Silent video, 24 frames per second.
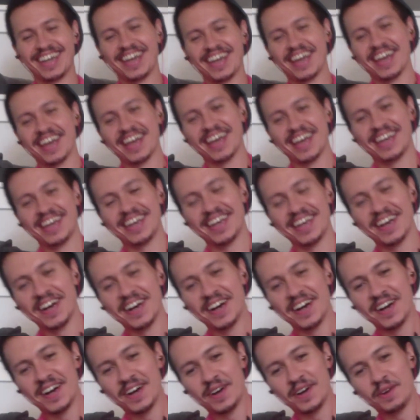And
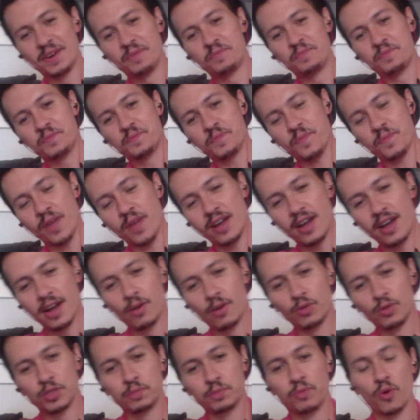I
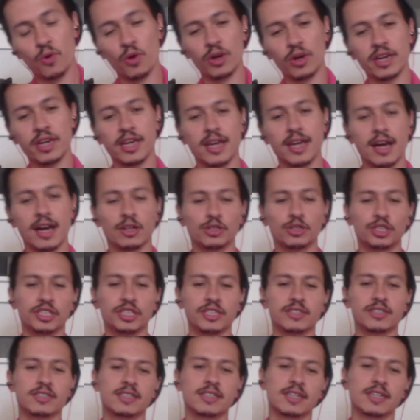was born in
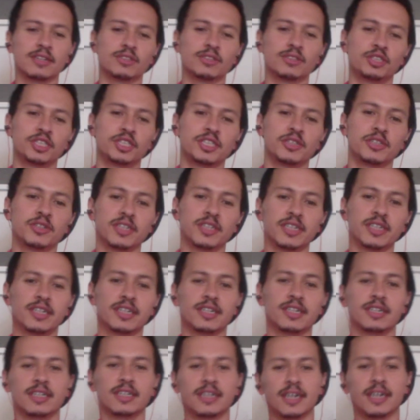Algiers,
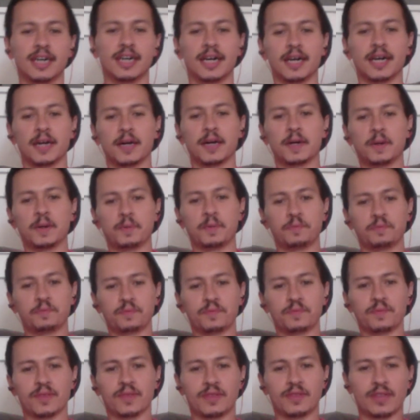Algeria.
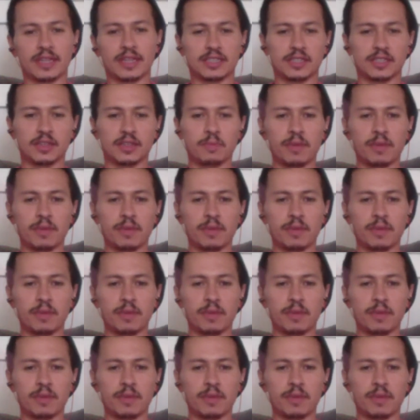That's in the